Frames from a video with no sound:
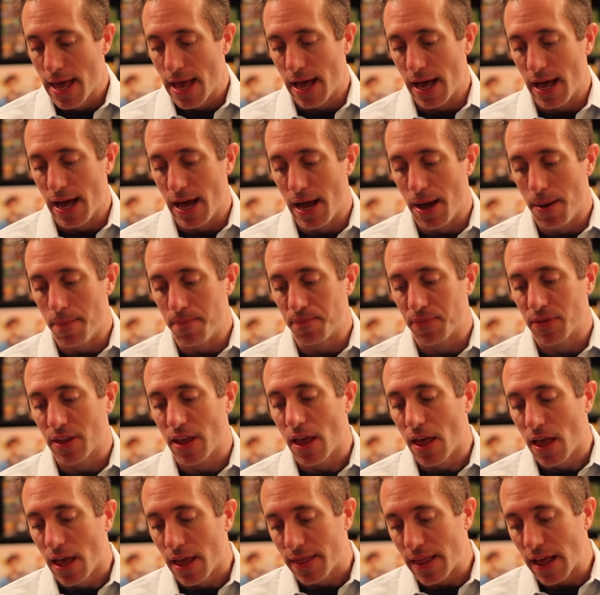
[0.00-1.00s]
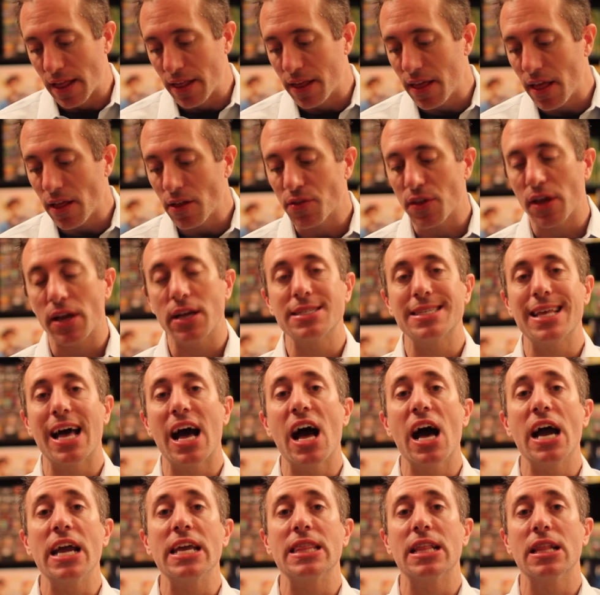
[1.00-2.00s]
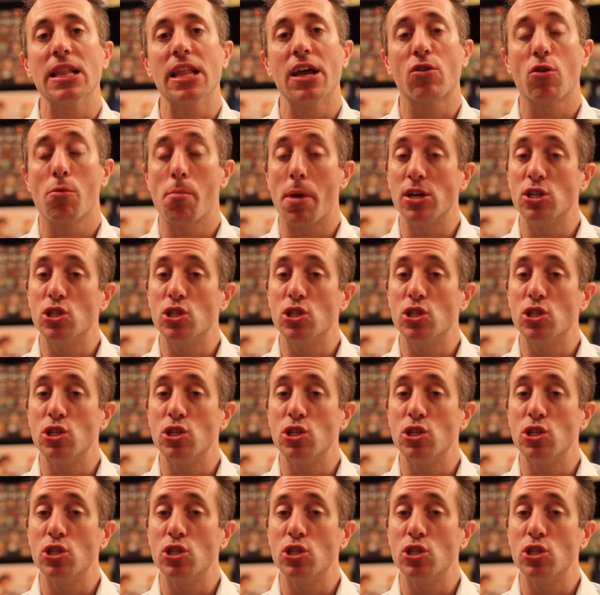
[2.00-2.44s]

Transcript: Now the other thing is the height and the legroom.